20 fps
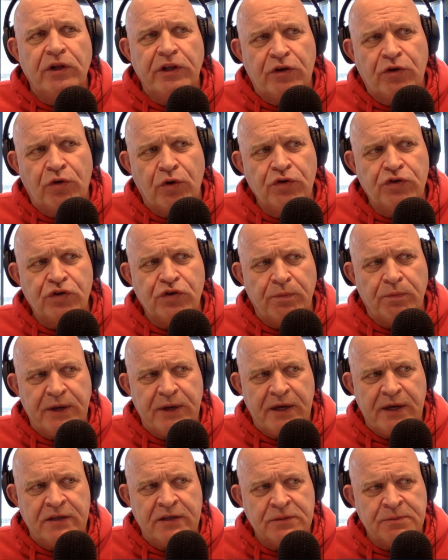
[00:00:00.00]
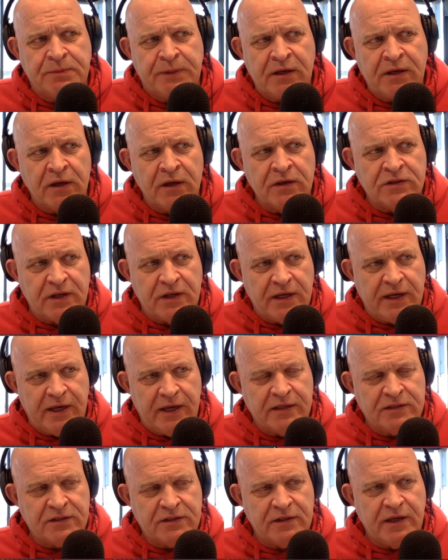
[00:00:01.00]
crucial piece because
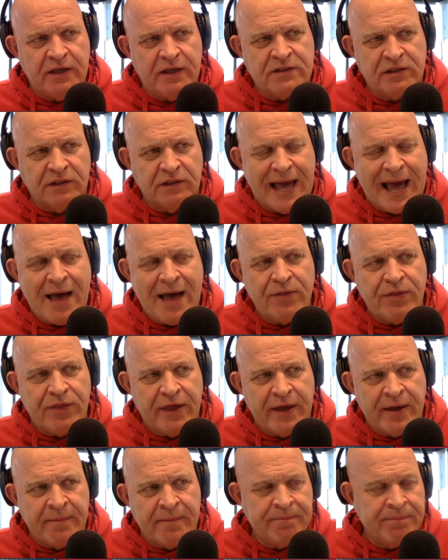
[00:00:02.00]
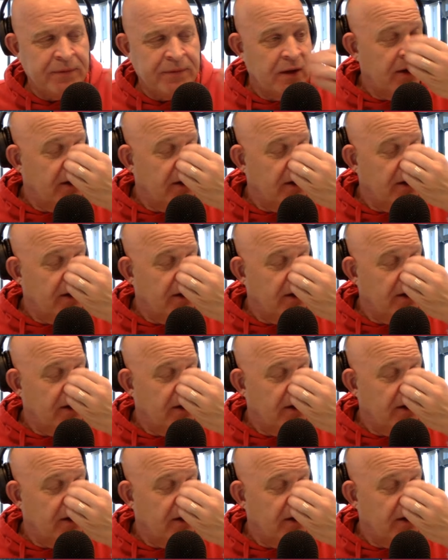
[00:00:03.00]
it's allowed them.